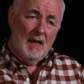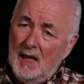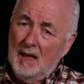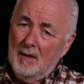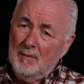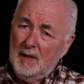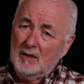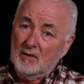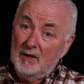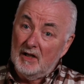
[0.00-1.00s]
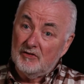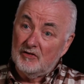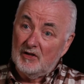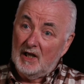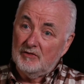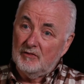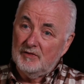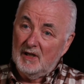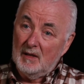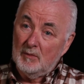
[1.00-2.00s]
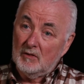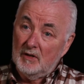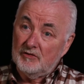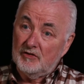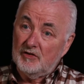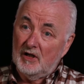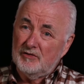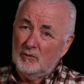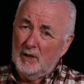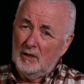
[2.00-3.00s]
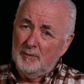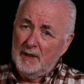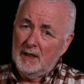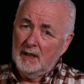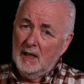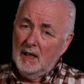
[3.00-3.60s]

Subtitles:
It creates a sense of team, it creates a sense of well-being.